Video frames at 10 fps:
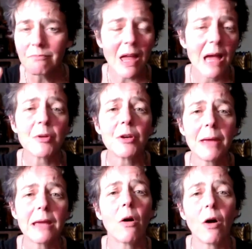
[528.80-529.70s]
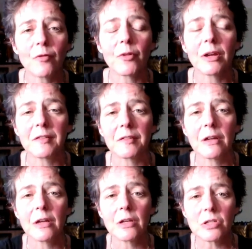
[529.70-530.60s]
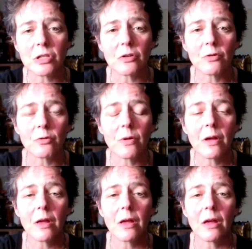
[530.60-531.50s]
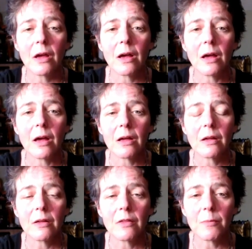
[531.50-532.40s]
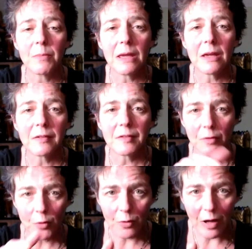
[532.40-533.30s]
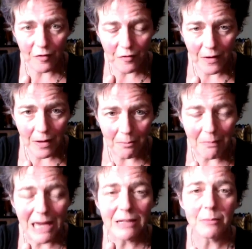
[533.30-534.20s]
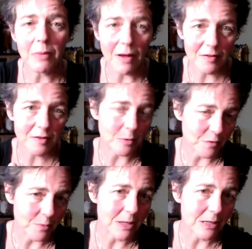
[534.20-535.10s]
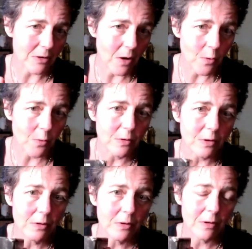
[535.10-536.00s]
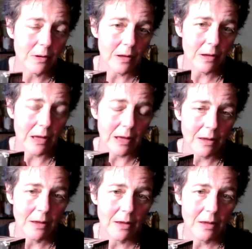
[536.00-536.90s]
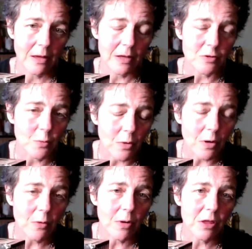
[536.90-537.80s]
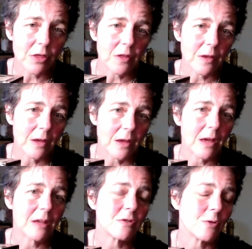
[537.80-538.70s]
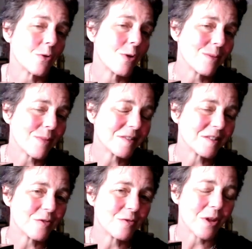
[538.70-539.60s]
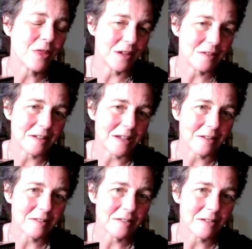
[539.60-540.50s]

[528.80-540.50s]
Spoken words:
I'm going to make offerings to the beings who have made it possible for me to own and to work with and to acquaint myself with these decks.